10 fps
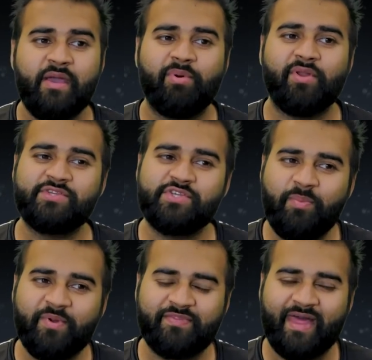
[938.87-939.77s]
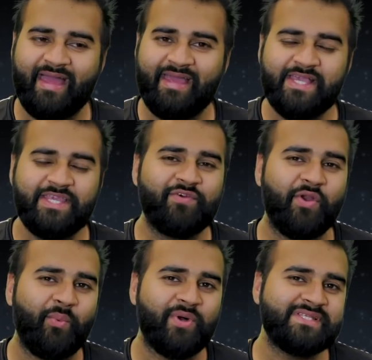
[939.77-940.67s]
But on top of that, you've got
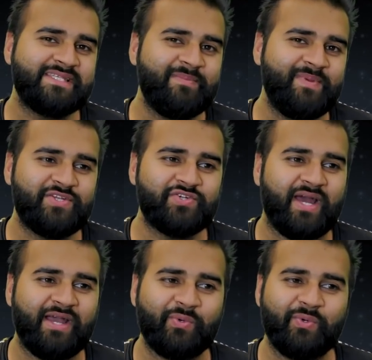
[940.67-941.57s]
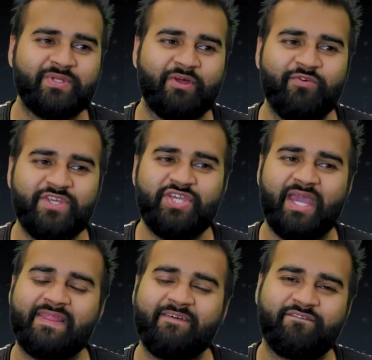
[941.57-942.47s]
a 1 CP strat called
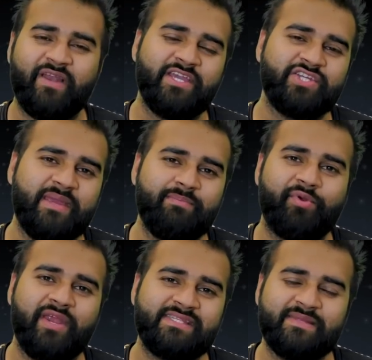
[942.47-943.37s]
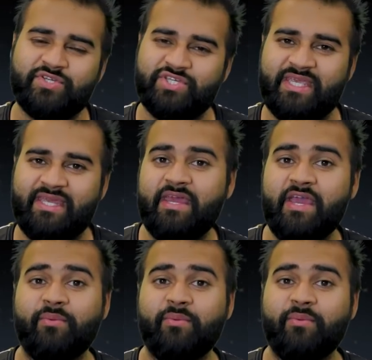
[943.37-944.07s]
Reject the Flesh, Embrace the Machine,